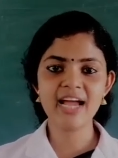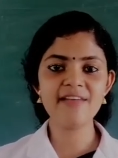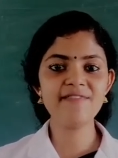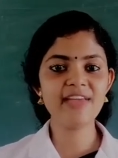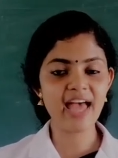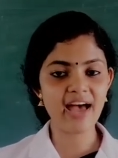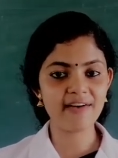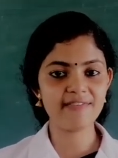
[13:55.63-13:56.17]
and
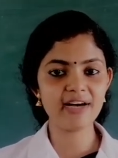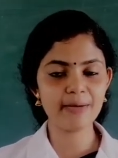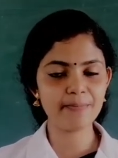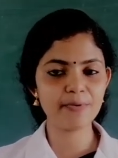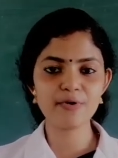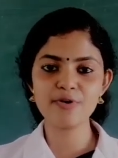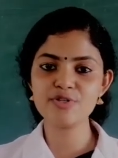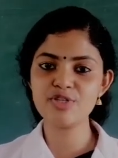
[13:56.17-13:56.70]
we have
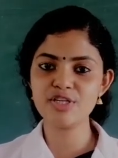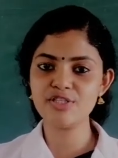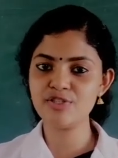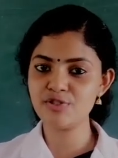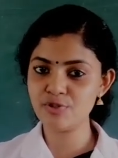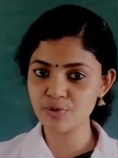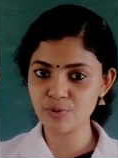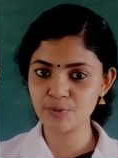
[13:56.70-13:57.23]
a project
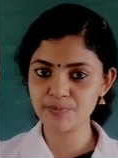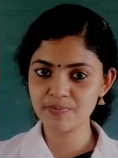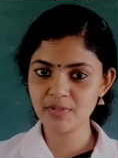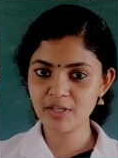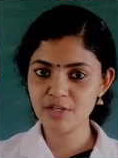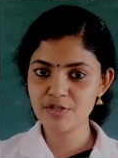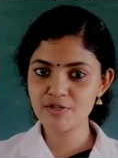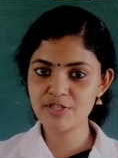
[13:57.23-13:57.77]
to
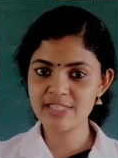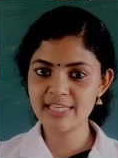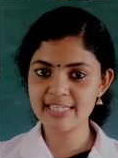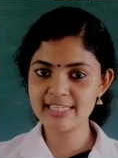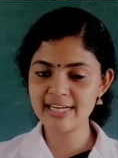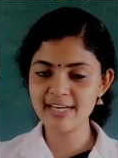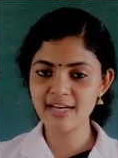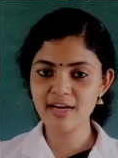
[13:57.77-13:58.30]
do. So
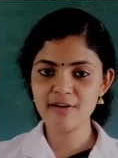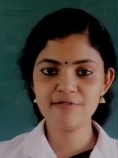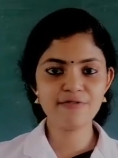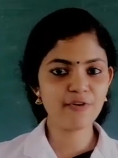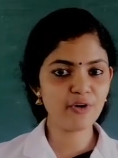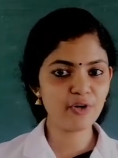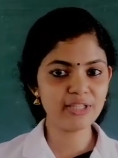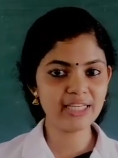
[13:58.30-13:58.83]
children,
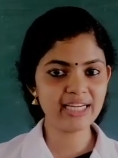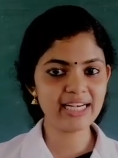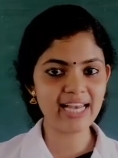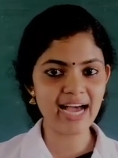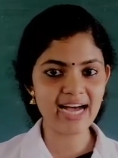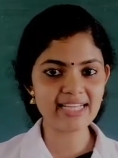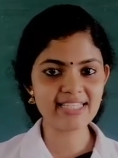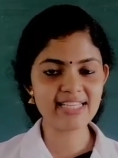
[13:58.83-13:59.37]
follow the
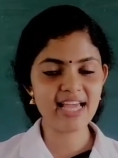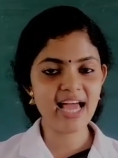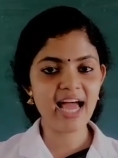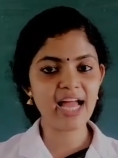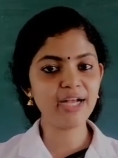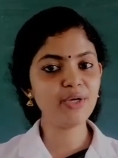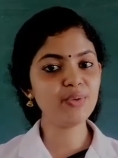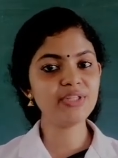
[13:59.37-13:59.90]

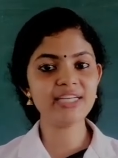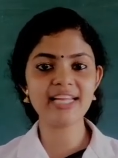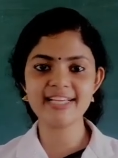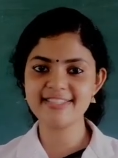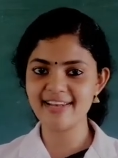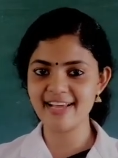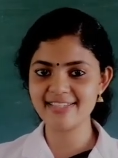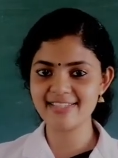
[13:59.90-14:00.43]
class and do the
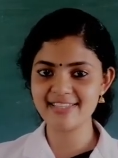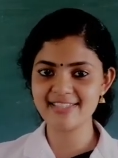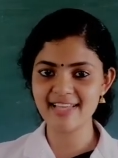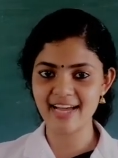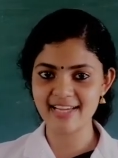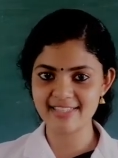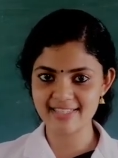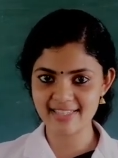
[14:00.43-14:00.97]
textual
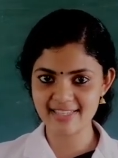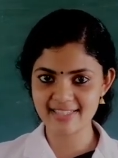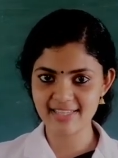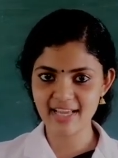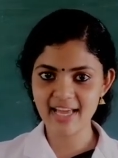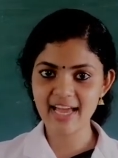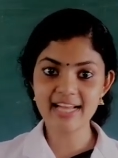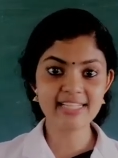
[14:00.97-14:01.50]
exercises
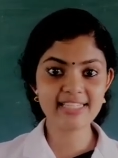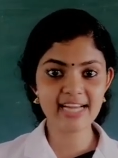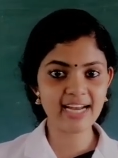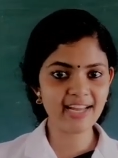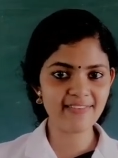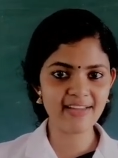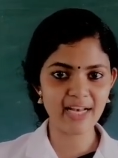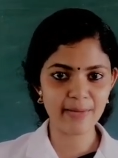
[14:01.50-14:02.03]
and
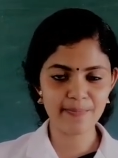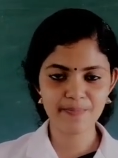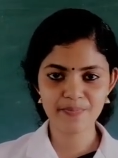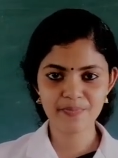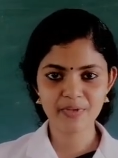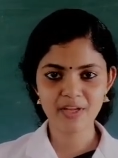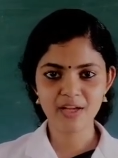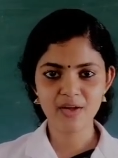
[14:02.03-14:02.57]
study well.